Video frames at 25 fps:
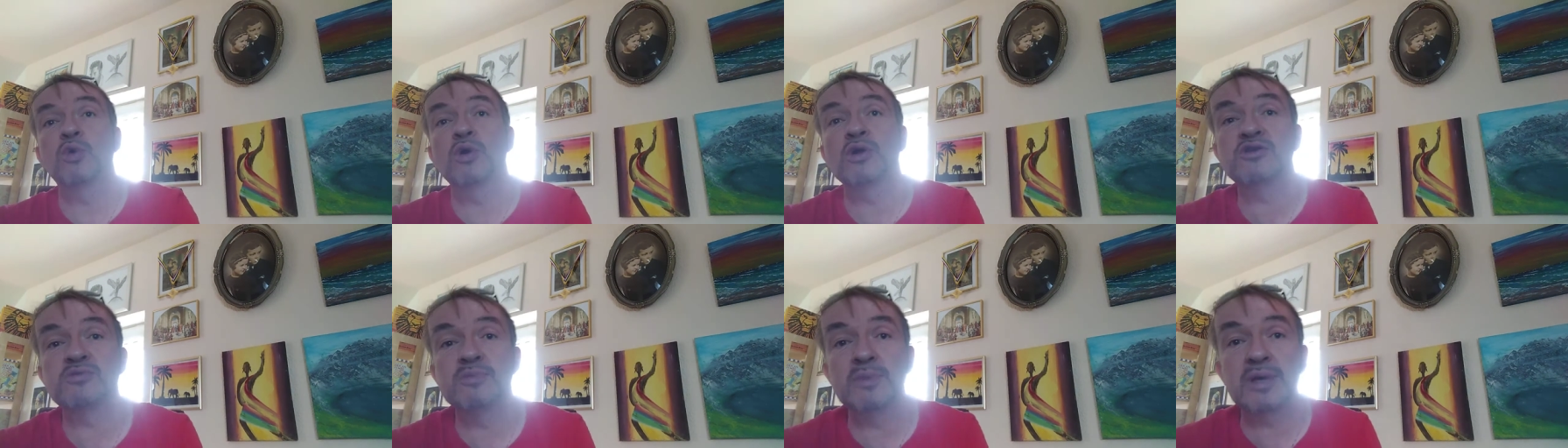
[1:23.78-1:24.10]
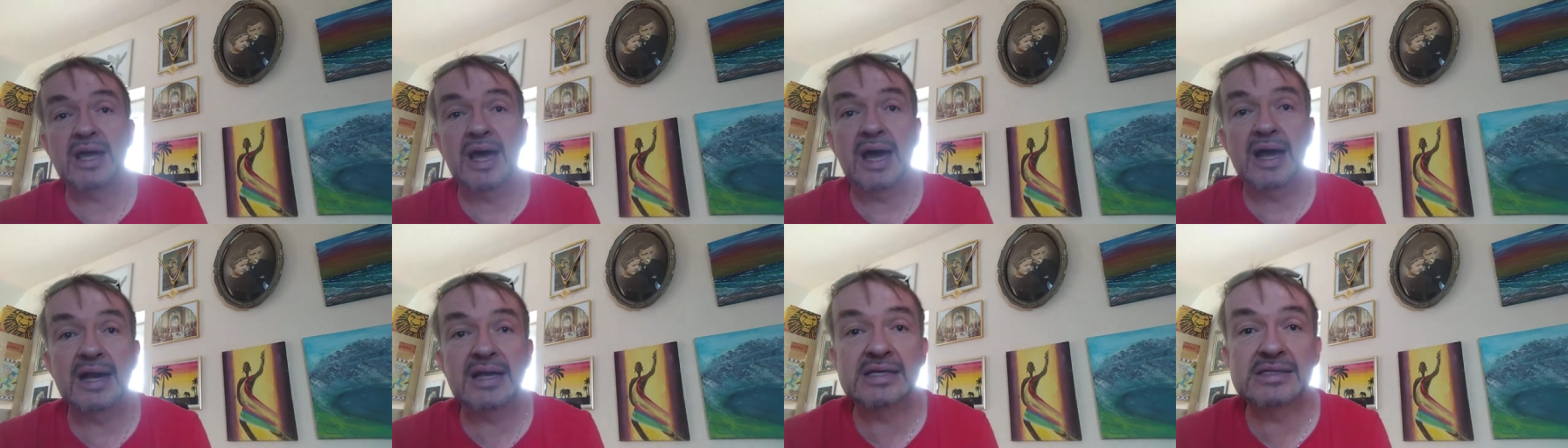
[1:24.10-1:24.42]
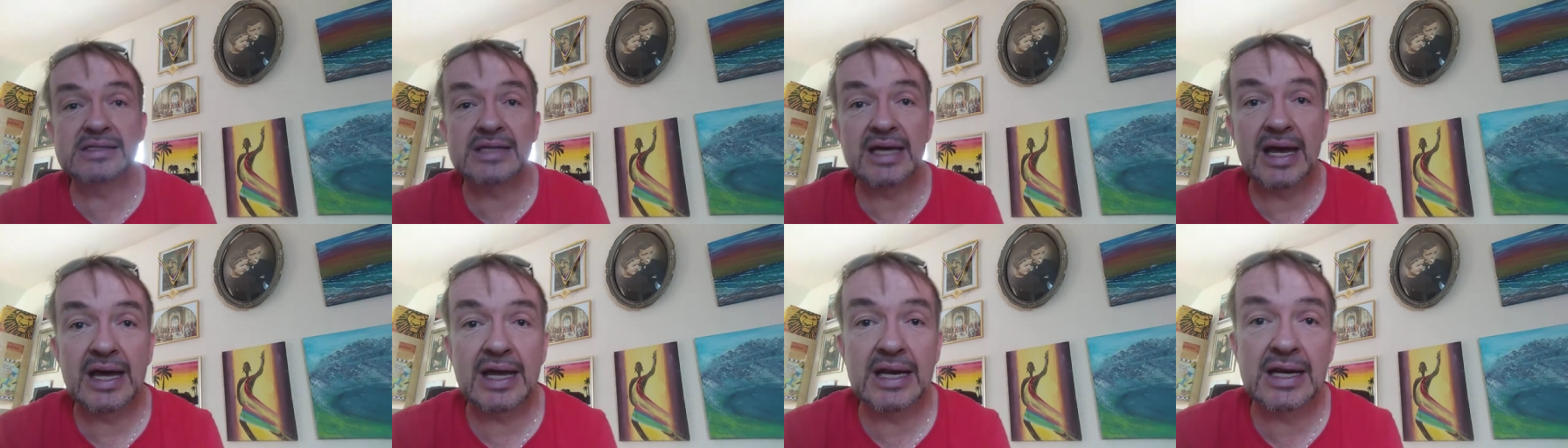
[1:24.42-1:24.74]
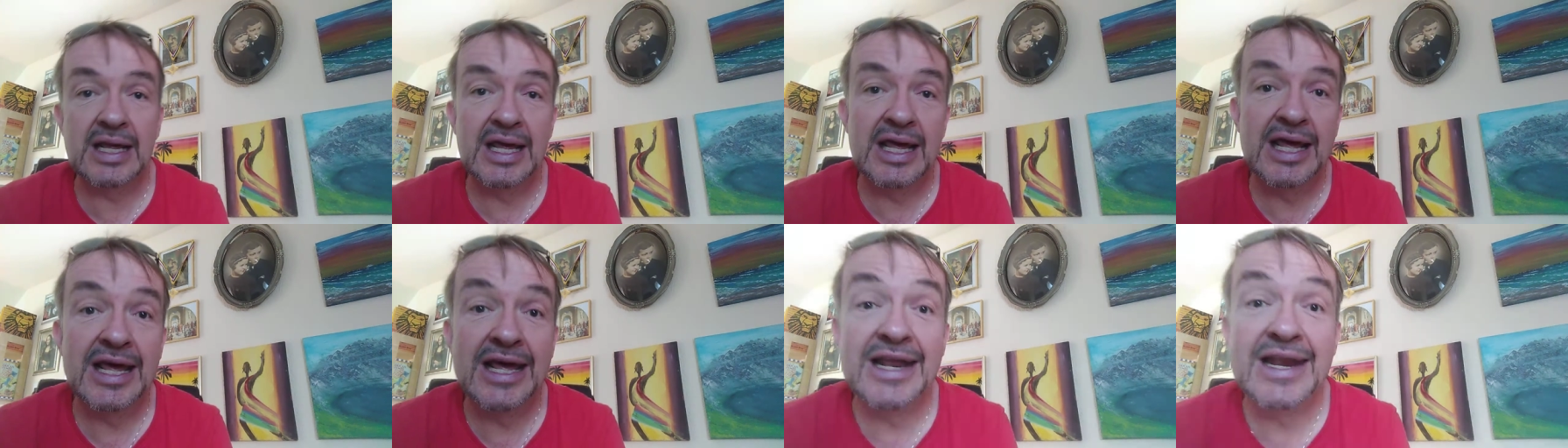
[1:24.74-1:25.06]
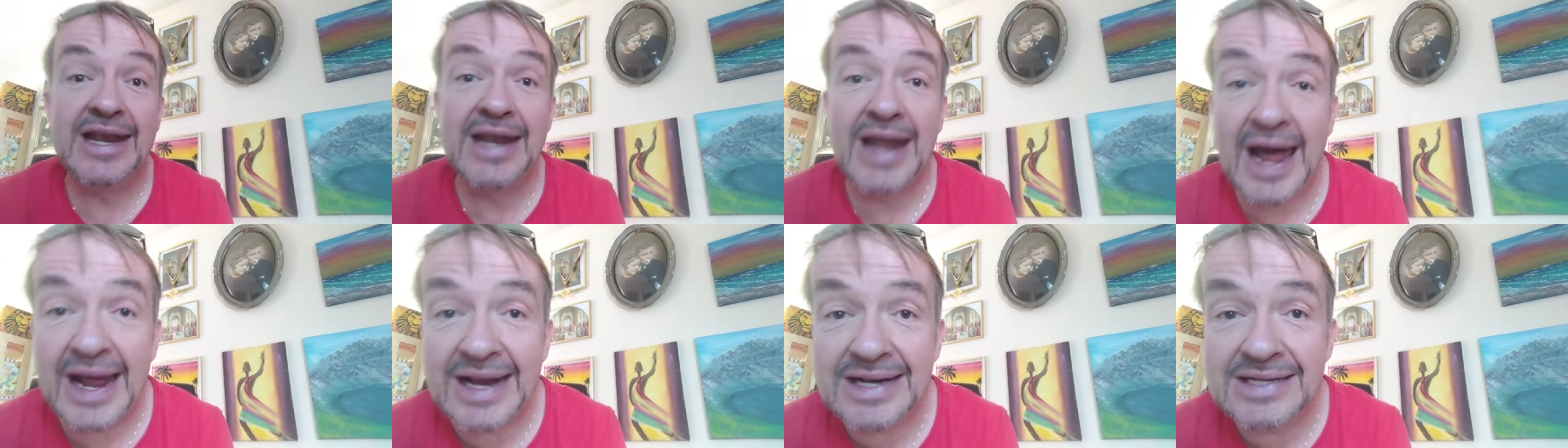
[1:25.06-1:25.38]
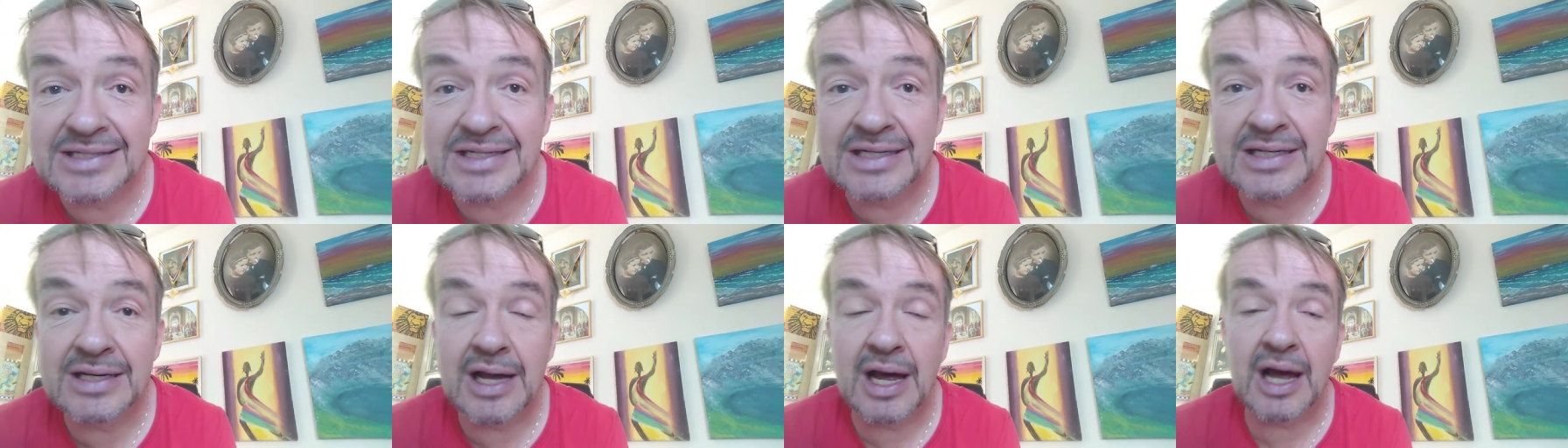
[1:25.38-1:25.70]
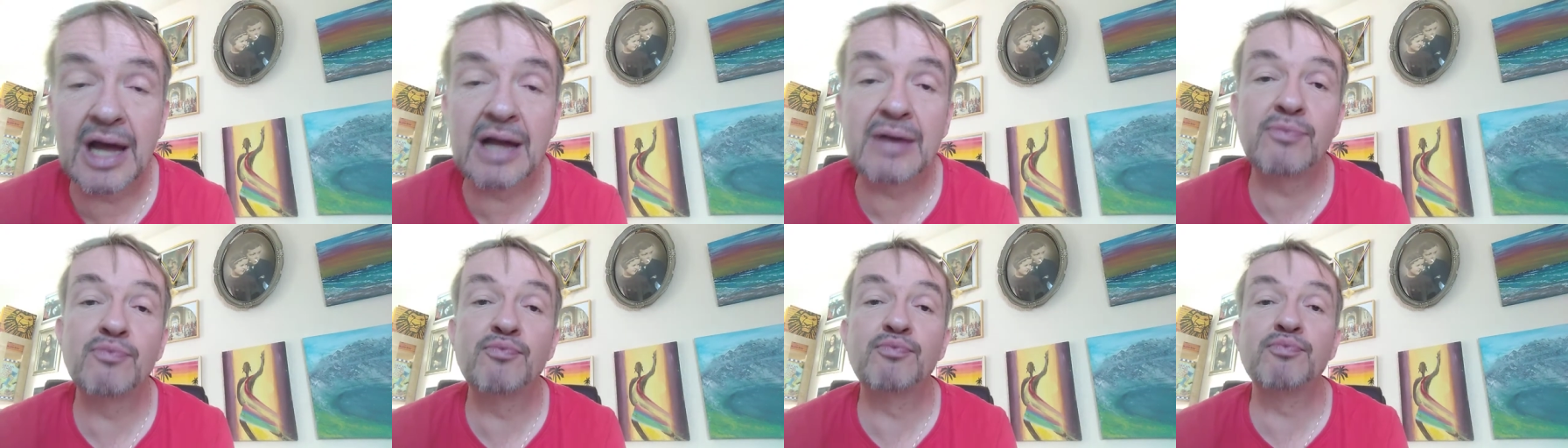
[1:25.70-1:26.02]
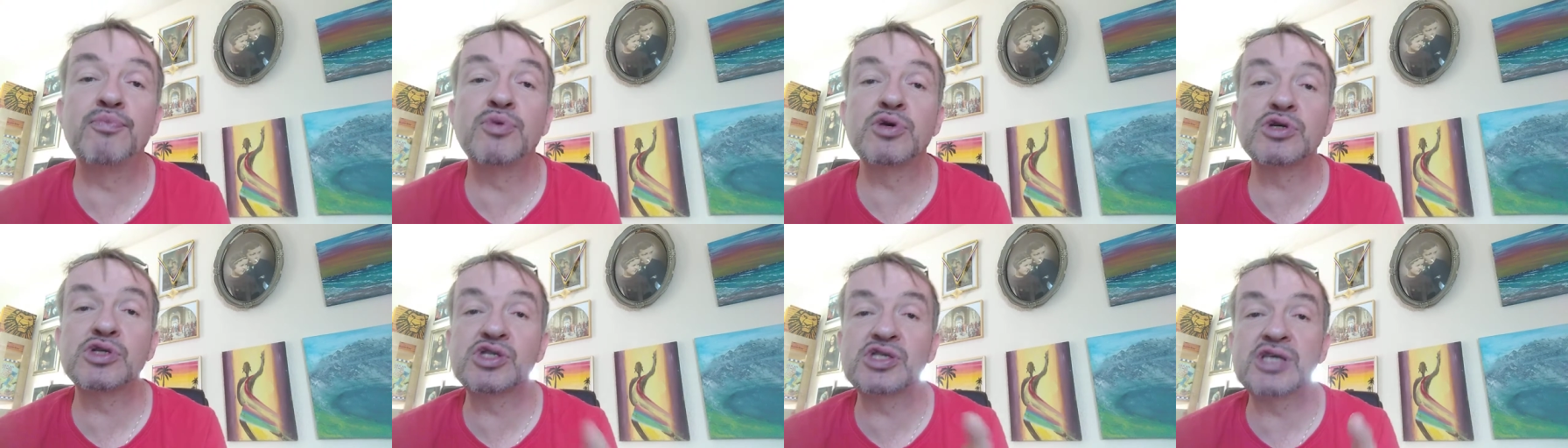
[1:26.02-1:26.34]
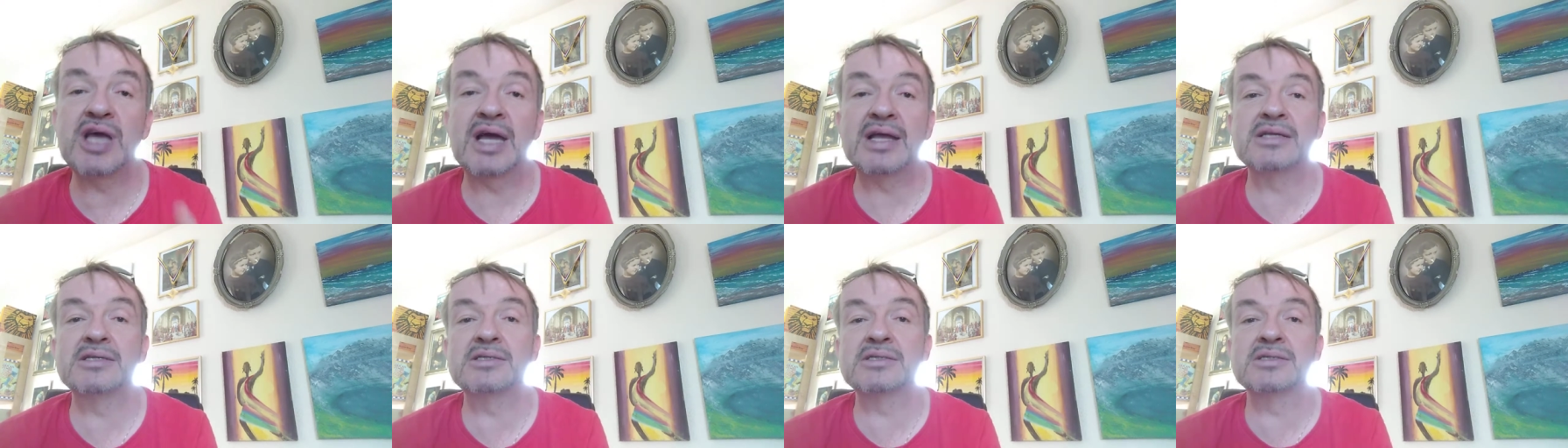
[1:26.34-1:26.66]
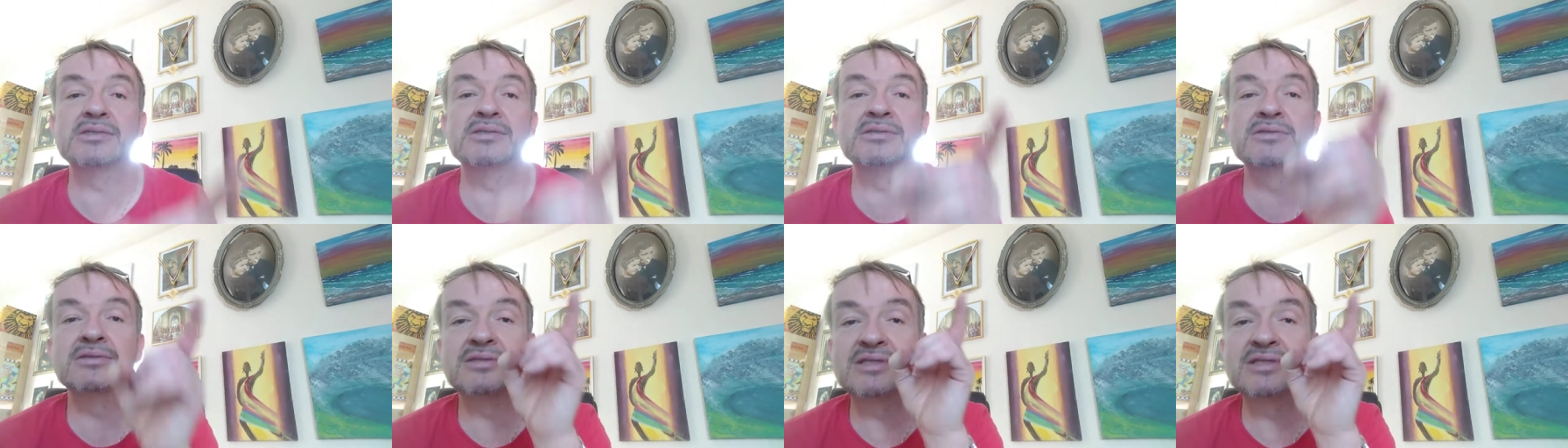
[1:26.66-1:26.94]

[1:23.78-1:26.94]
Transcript: quantum mechanics again. ninety-nine percent.